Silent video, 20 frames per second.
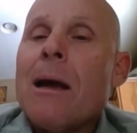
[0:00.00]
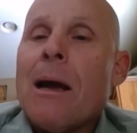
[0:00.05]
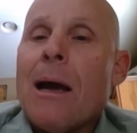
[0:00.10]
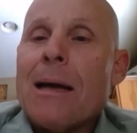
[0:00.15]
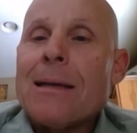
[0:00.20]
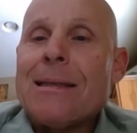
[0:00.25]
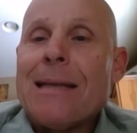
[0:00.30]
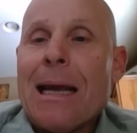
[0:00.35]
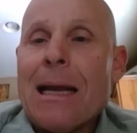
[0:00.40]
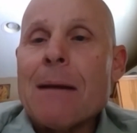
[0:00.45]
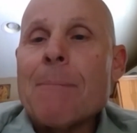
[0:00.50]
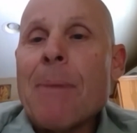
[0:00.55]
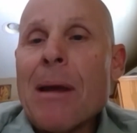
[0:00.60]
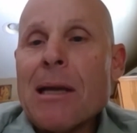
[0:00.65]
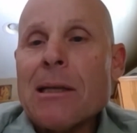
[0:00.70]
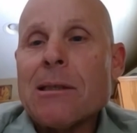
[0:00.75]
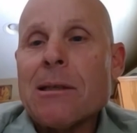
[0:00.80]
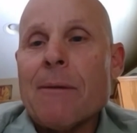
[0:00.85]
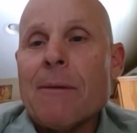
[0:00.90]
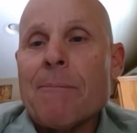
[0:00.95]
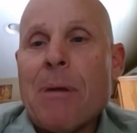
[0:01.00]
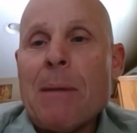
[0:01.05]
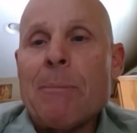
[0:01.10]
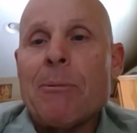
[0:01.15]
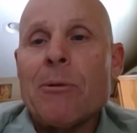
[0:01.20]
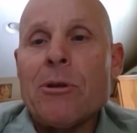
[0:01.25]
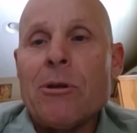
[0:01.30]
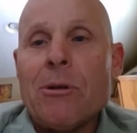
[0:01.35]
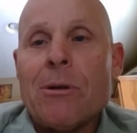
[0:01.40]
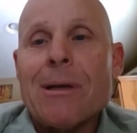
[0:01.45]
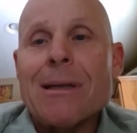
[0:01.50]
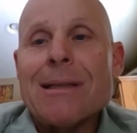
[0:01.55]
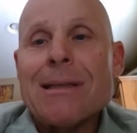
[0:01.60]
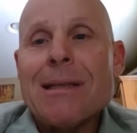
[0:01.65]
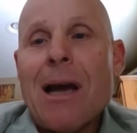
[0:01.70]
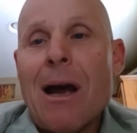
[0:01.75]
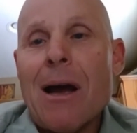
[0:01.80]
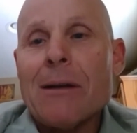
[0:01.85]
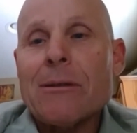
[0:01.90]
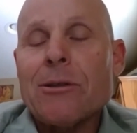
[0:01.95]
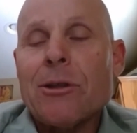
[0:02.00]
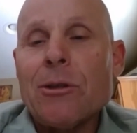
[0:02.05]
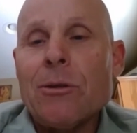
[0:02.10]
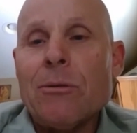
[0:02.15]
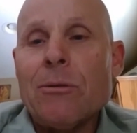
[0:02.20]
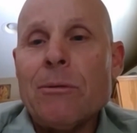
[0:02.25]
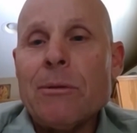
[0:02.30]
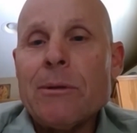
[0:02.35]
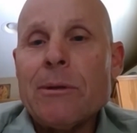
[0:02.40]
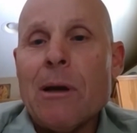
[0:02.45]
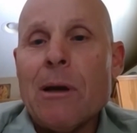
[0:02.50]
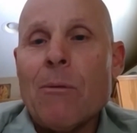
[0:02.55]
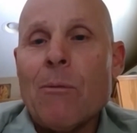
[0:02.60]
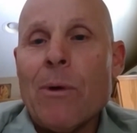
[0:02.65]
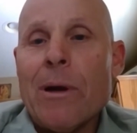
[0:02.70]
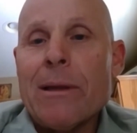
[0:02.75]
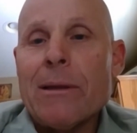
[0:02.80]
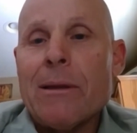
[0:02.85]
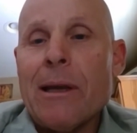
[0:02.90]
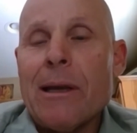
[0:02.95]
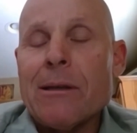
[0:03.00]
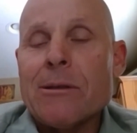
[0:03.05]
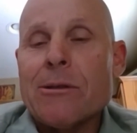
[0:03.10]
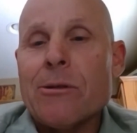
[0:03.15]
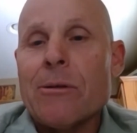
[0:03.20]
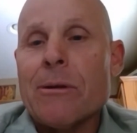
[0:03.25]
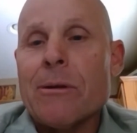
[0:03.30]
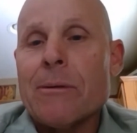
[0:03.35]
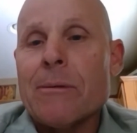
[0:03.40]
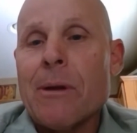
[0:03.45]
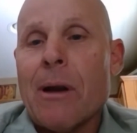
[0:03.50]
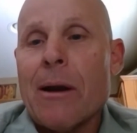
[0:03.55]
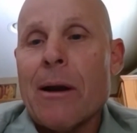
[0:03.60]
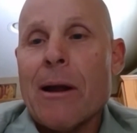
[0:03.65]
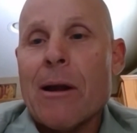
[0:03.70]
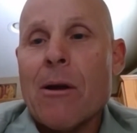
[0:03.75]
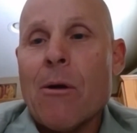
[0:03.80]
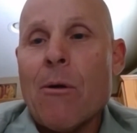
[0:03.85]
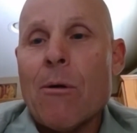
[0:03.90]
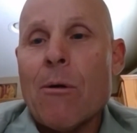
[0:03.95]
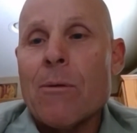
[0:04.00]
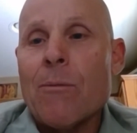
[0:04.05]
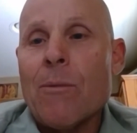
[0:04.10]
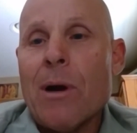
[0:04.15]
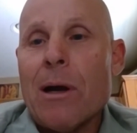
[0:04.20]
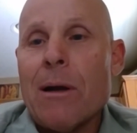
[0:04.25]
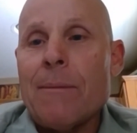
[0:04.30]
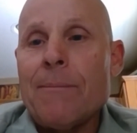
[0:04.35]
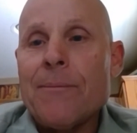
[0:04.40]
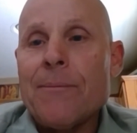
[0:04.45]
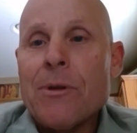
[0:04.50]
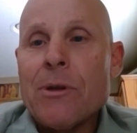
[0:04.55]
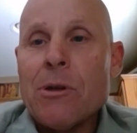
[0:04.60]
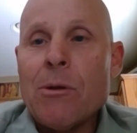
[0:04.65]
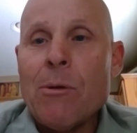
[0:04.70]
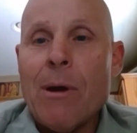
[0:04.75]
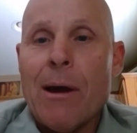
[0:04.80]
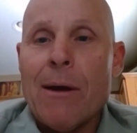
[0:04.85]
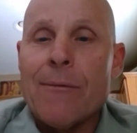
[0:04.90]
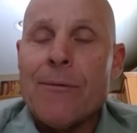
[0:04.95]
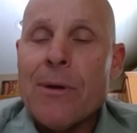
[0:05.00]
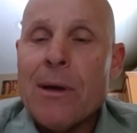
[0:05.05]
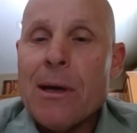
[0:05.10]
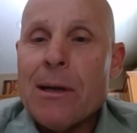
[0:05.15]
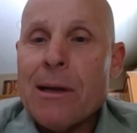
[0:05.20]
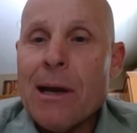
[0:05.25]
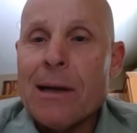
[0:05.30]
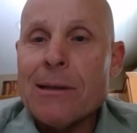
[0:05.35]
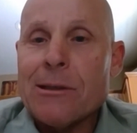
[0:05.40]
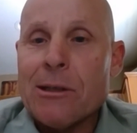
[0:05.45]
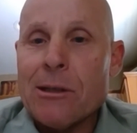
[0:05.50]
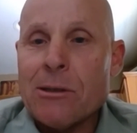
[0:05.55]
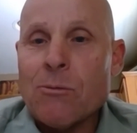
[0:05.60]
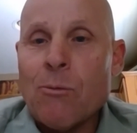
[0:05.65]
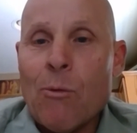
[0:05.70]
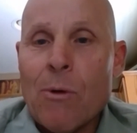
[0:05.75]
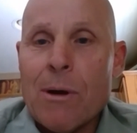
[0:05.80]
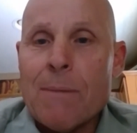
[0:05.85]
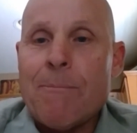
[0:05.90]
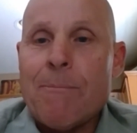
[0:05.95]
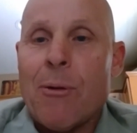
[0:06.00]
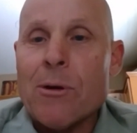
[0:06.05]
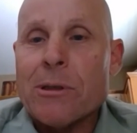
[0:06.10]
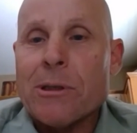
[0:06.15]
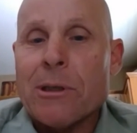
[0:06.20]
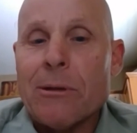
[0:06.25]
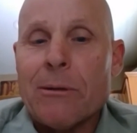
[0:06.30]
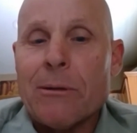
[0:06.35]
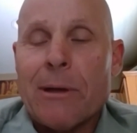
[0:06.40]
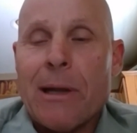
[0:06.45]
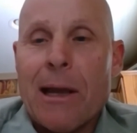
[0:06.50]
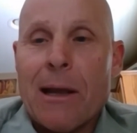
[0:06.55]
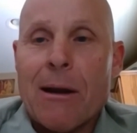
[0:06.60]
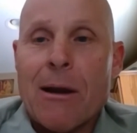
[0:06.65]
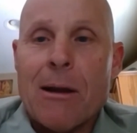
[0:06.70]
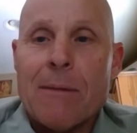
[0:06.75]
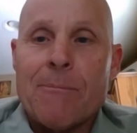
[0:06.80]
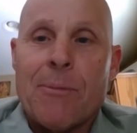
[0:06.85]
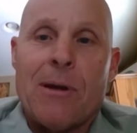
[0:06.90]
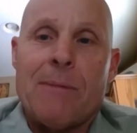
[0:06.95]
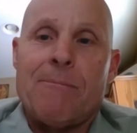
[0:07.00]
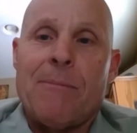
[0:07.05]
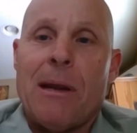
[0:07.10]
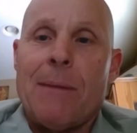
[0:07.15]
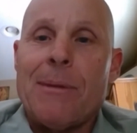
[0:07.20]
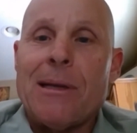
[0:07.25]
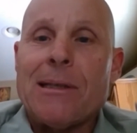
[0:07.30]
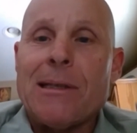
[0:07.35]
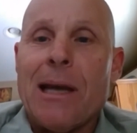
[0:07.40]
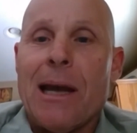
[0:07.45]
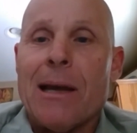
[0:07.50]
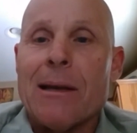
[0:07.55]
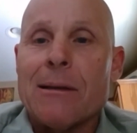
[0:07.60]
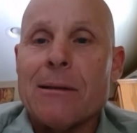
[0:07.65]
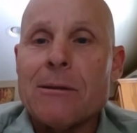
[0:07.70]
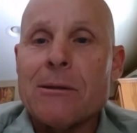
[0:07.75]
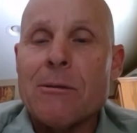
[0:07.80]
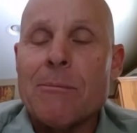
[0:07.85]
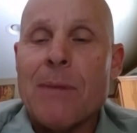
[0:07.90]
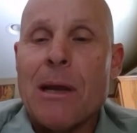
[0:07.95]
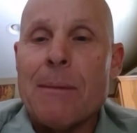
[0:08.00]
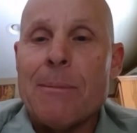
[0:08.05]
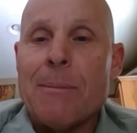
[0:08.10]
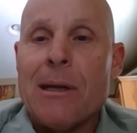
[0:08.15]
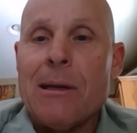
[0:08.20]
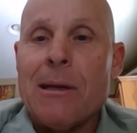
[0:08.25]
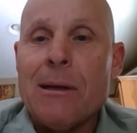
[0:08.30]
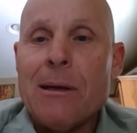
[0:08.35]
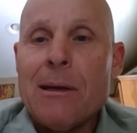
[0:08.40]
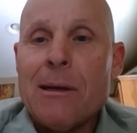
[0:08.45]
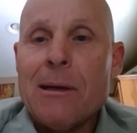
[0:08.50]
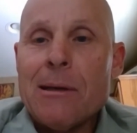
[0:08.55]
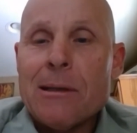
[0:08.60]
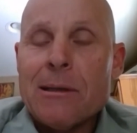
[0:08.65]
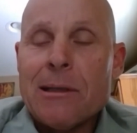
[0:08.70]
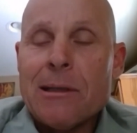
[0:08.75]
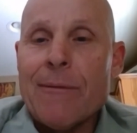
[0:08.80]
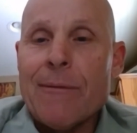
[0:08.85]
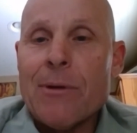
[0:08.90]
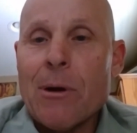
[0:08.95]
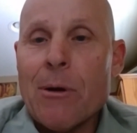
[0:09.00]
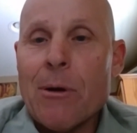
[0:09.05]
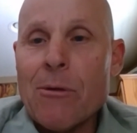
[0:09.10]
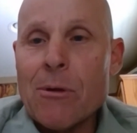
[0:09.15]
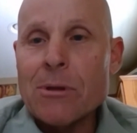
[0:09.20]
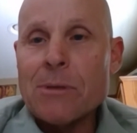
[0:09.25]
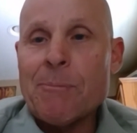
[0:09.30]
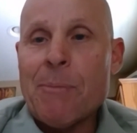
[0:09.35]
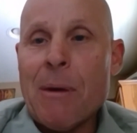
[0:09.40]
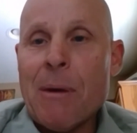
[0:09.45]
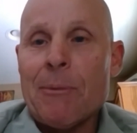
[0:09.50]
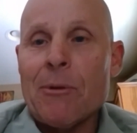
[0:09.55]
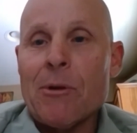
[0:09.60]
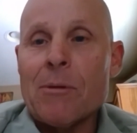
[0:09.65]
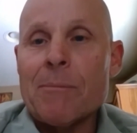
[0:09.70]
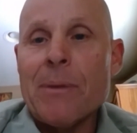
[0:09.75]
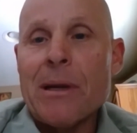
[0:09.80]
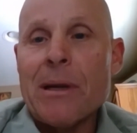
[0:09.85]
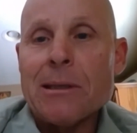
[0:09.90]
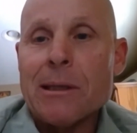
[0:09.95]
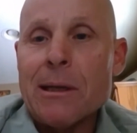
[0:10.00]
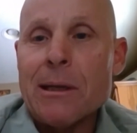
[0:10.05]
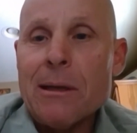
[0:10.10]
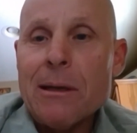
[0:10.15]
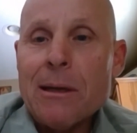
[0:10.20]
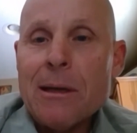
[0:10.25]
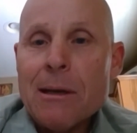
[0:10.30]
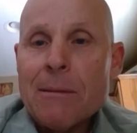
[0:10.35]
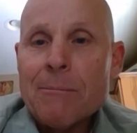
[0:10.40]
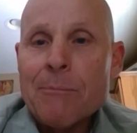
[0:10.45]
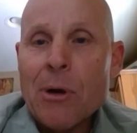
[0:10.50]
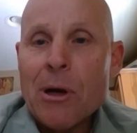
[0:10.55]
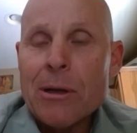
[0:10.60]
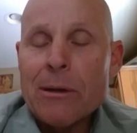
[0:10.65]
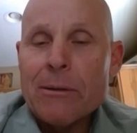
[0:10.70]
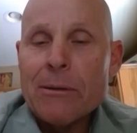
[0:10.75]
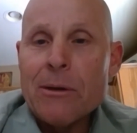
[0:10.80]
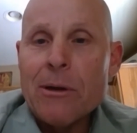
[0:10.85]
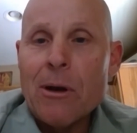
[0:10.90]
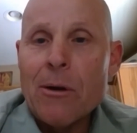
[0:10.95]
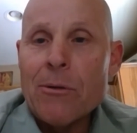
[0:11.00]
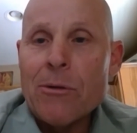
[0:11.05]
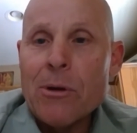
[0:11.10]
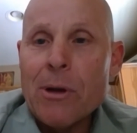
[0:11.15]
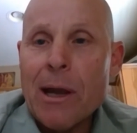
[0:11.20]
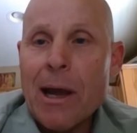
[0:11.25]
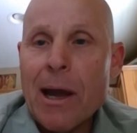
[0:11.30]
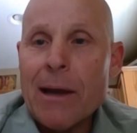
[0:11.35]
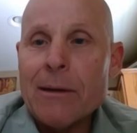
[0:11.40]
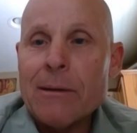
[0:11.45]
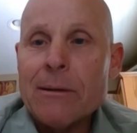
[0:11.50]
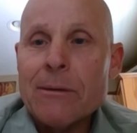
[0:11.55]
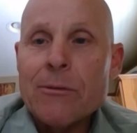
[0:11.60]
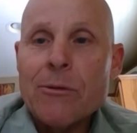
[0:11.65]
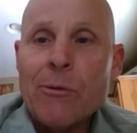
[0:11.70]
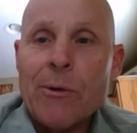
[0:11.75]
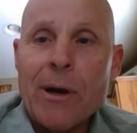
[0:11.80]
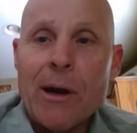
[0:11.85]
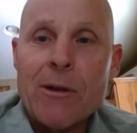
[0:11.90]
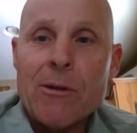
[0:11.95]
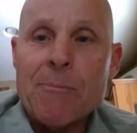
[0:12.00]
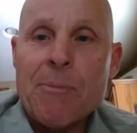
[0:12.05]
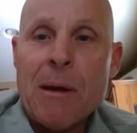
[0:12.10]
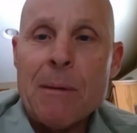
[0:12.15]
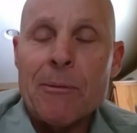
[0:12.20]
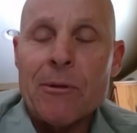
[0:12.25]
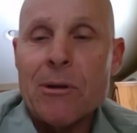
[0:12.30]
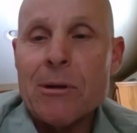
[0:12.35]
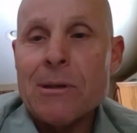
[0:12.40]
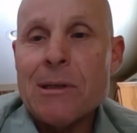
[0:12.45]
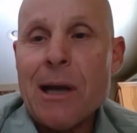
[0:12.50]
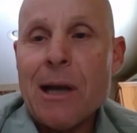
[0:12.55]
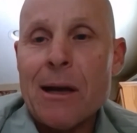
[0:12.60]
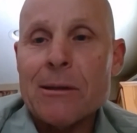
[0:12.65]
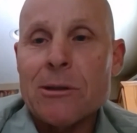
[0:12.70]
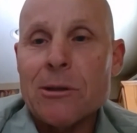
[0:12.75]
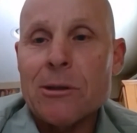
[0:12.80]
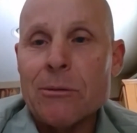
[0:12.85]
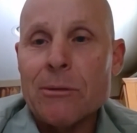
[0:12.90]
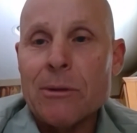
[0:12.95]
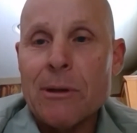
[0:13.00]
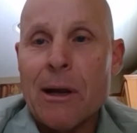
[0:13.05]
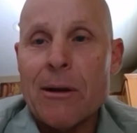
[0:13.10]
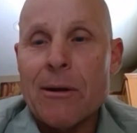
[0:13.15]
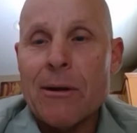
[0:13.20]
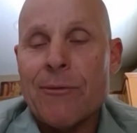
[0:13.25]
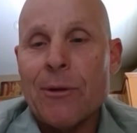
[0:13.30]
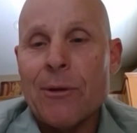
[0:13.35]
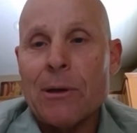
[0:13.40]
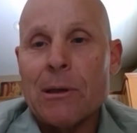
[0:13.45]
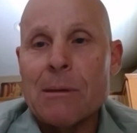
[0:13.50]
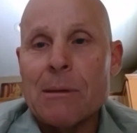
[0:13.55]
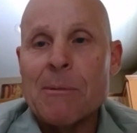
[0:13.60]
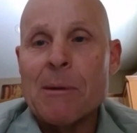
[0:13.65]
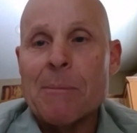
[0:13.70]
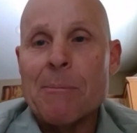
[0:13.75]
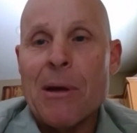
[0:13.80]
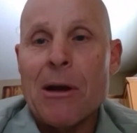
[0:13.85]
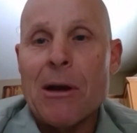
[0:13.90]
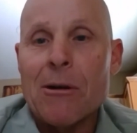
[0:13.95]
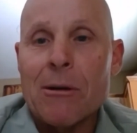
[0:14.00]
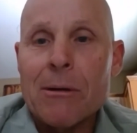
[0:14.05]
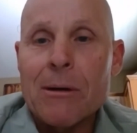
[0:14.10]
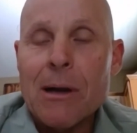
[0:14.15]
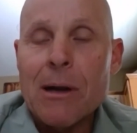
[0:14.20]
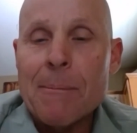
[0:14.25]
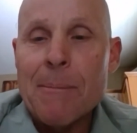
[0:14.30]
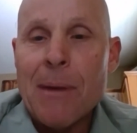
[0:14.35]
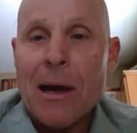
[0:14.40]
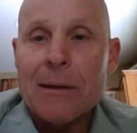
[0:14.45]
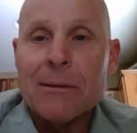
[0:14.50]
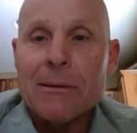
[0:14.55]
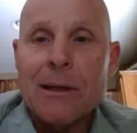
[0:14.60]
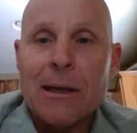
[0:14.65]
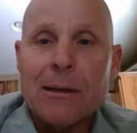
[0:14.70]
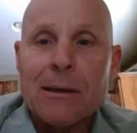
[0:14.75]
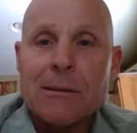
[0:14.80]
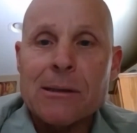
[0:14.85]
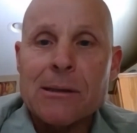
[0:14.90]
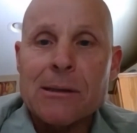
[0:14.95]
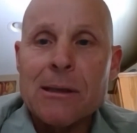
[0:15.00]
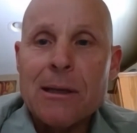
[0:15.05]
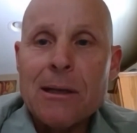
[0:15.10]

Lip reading: a database of people you can talk to, that when things are not going well, you have not just one person you can on, but maybe 10. So maybe 7 of those people are busy, but you got 3 other people that you talk to, and you feel a little bit better about things.